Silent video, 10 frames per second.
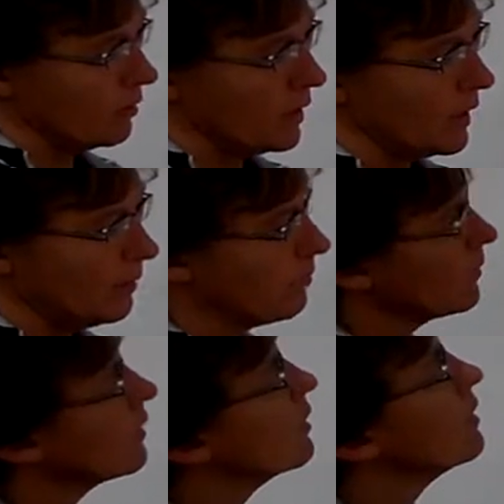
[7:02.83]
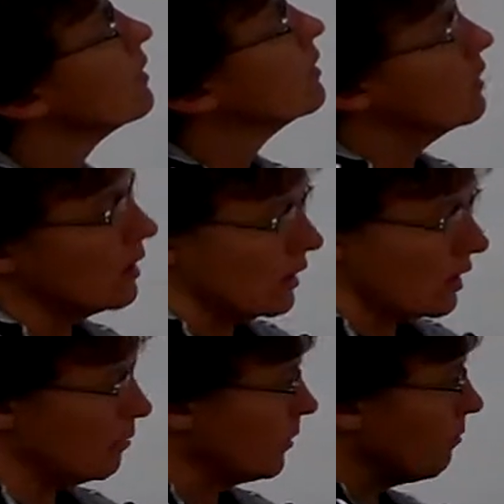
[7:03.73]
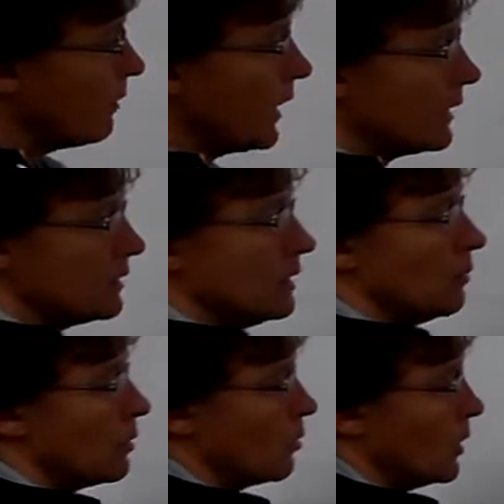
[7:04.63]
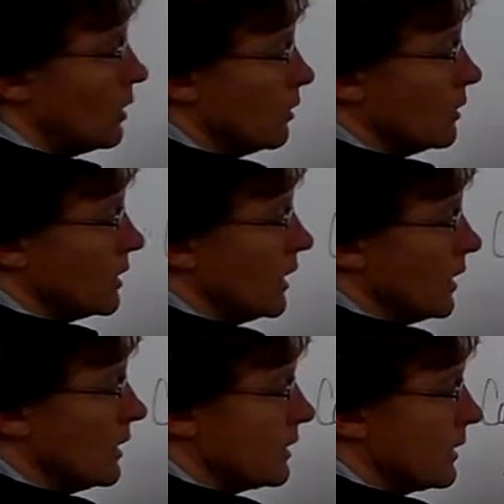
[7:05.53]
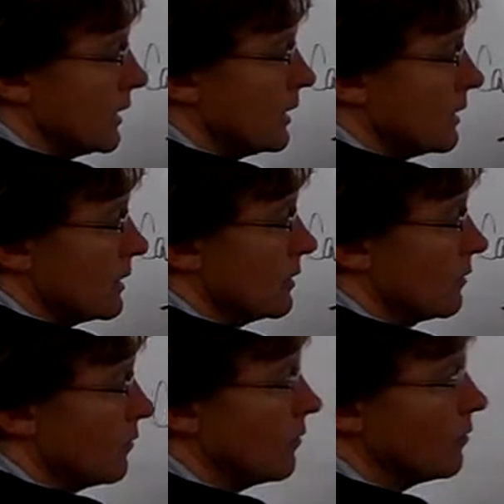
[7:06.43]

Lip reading: Okay. The mass number we know is 86.